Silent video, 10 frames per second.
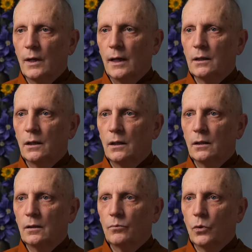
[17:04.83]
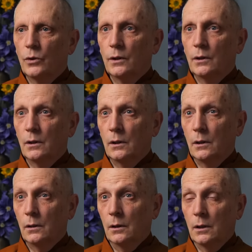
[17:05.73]
Lanka, born in,
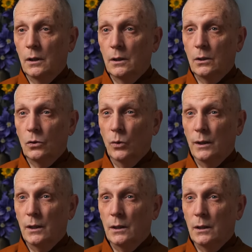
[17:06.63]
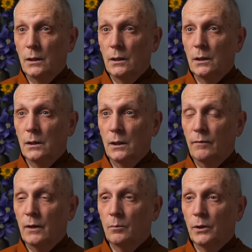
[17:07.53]
the, in
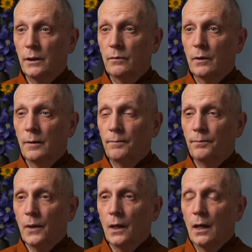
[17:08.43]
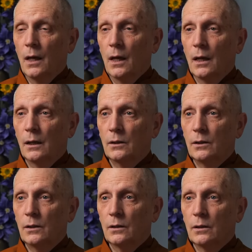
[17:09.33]
1927, I believe.
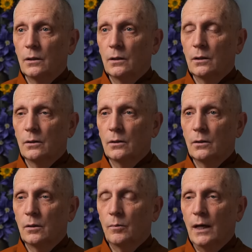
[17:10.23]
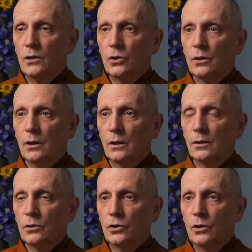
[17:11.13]
And you can imagine uh,
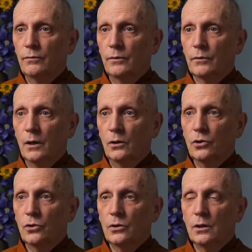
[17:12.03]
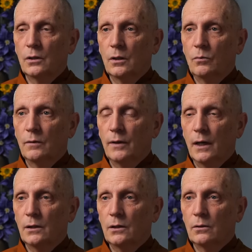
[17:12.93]
the shift of cultures that he would have
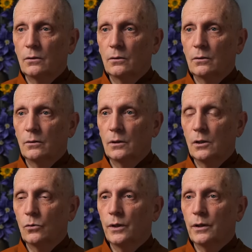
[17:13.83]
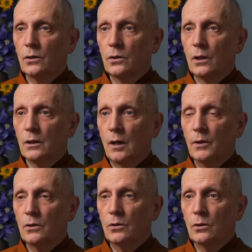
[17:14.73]
had to deal with in, in
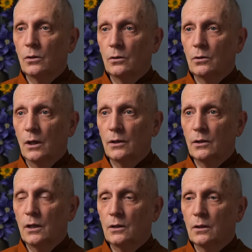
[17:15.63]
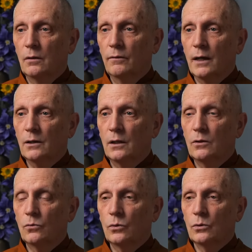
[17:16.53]
coming to the United States, and the fact that
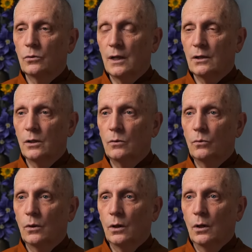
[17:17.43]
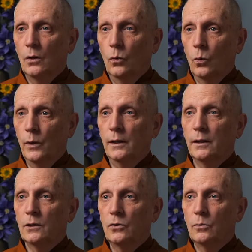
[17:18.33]
he was actually
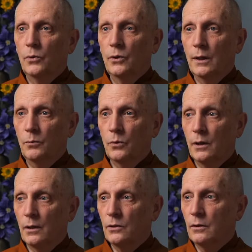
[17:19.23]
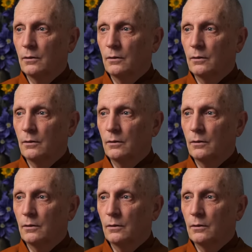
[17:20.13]
willing to put up with us.